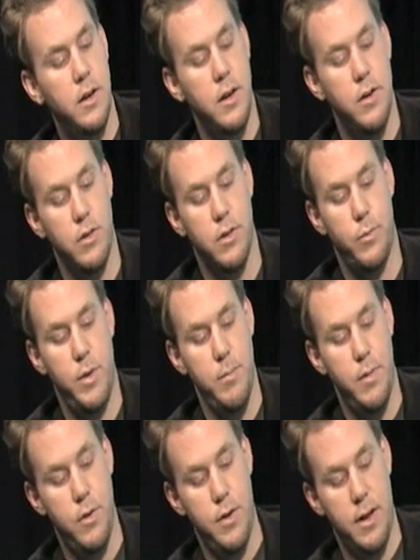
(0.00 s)
You know, the
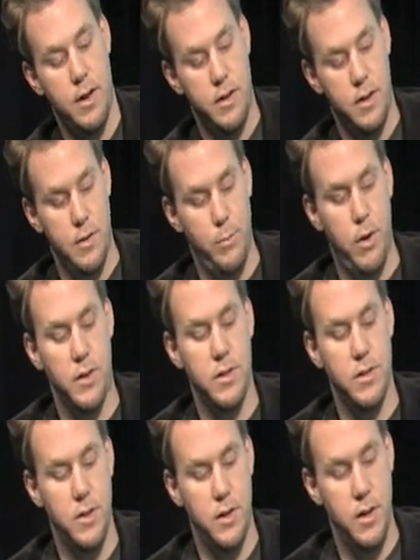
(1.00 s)
Wiimote plugs
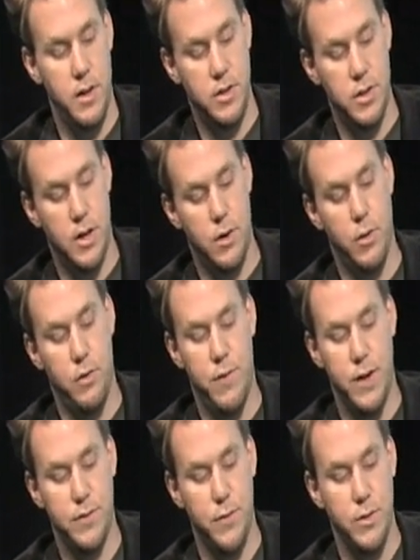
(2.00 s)
into the nunchuck or
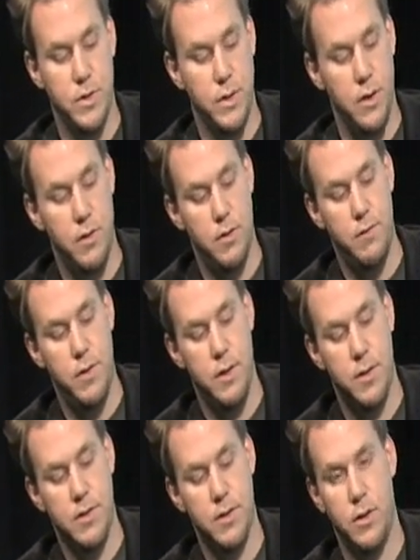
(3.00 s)
vice versa
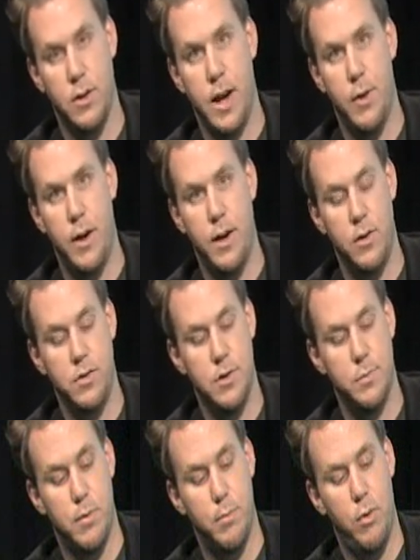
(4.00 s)
via this little guy right here. It's
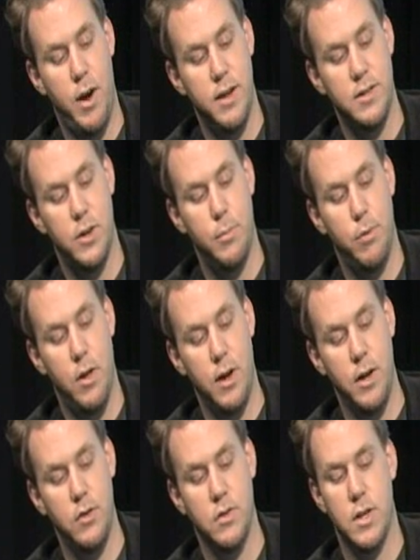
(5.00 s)
this proprietary
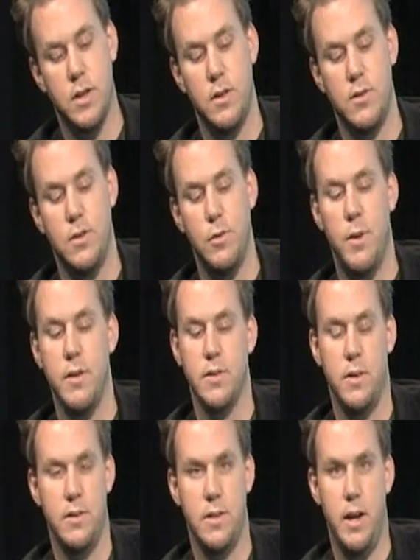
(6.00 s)
plug. You just hit these 2 buttons
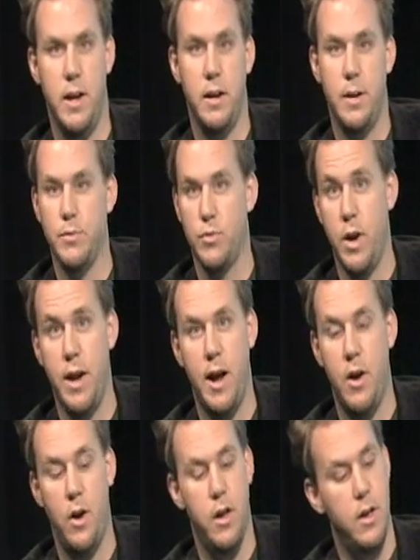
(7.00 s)
on the side, it comes right
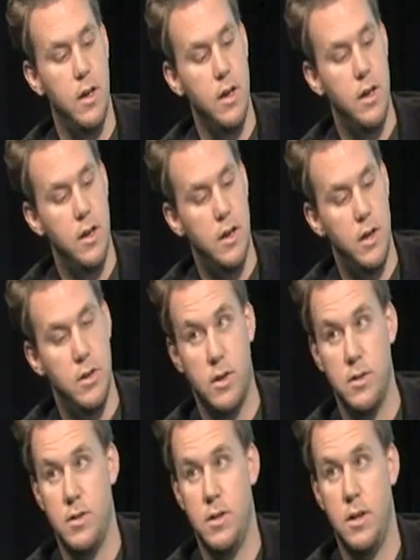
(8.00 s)
out. And you
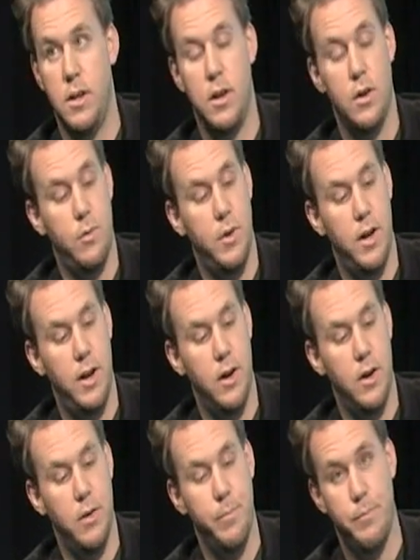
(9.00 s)
can see right
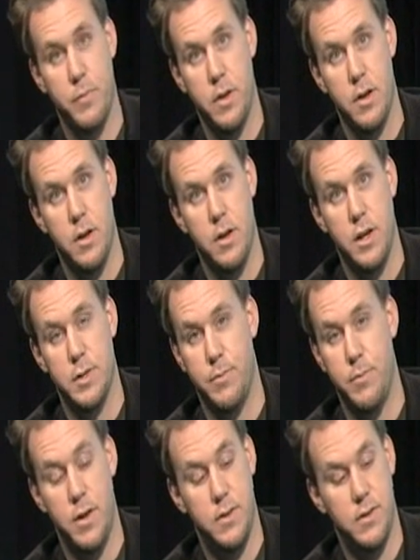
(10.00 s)
here, it's
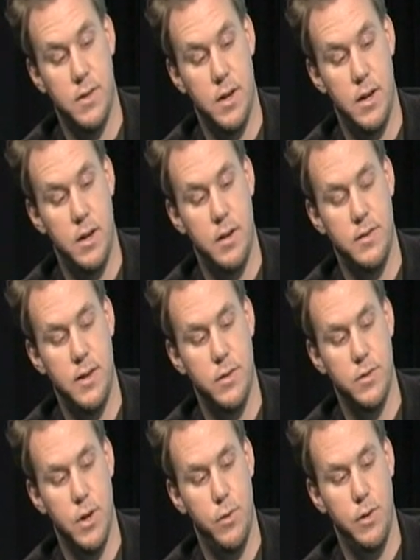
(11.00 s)

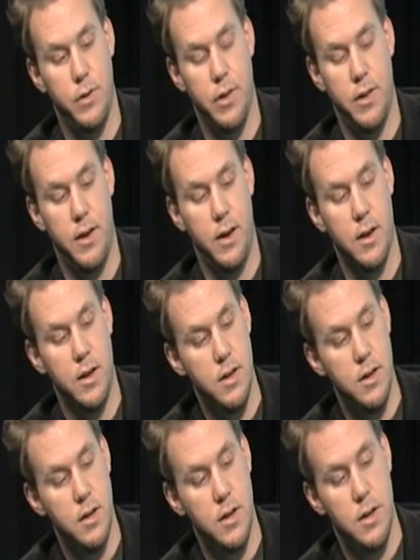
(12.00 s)
Nintendo's own little thing.
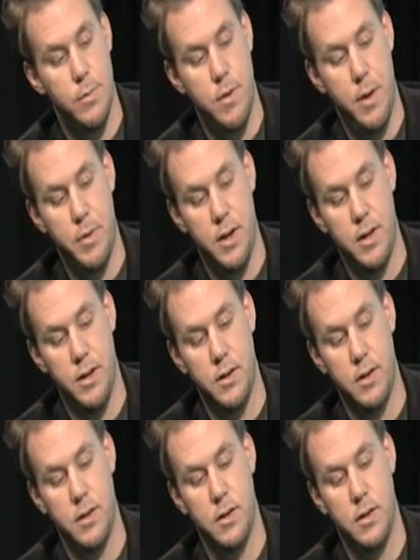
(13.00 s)
Pop it in,